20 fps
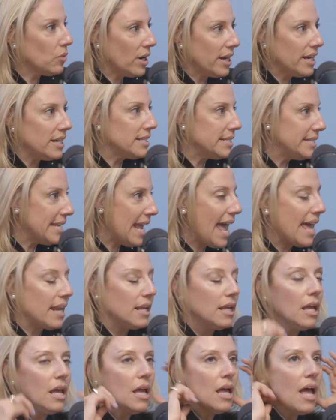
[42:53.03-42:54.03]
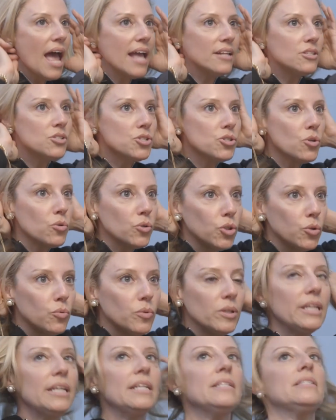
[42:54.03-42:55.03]
Right? Debt. And so you
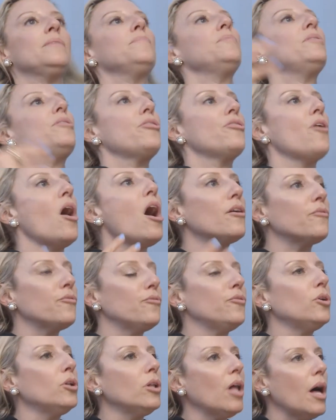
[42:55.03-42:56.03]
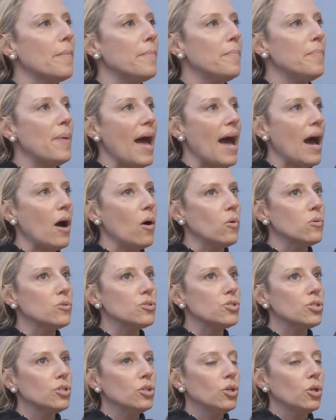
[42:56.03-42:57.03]
need to be thoughtful
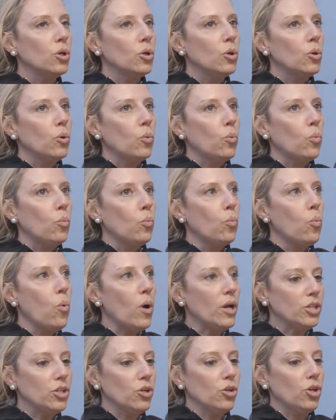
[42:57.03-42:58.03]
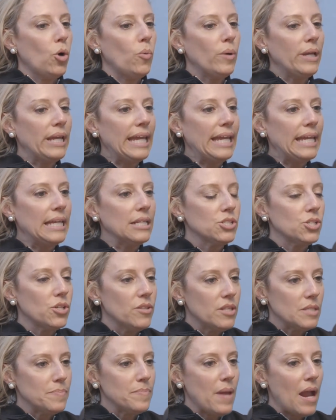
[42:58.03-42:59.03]
about what you're going
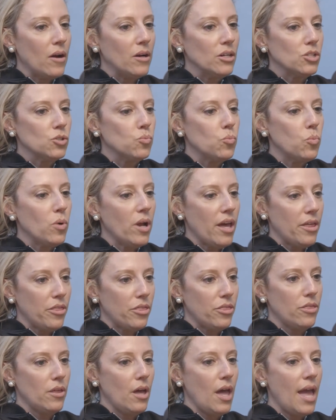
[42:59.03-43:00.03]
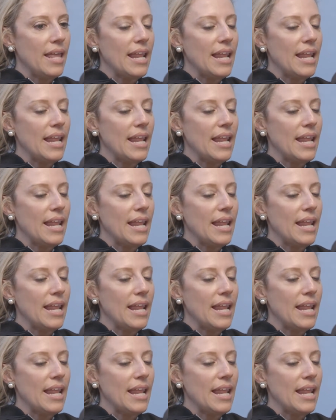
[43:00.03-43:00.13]
into this marriage with.